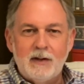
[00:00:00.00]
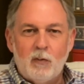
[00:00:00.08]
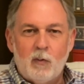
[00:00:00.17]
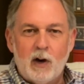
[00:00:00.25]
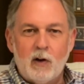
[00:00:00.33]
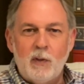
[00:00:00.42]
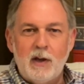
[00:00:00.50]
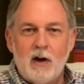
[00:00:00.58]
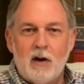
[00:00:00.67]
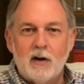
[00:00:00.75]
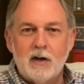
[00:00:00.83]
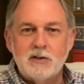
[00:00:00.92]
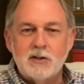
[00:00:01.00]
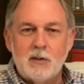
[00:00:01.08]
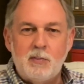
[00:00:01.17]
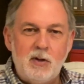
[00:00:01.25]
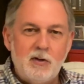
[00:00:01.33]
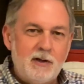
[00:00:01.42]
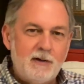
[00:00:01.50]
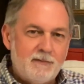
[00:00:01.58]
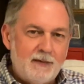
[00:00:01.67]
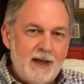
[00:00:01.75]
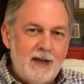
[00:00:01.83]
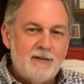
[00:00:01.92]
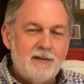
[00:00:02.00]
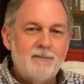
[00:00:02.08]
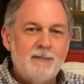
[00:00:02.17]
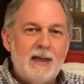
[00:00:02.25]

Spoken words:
where we are as a community of faith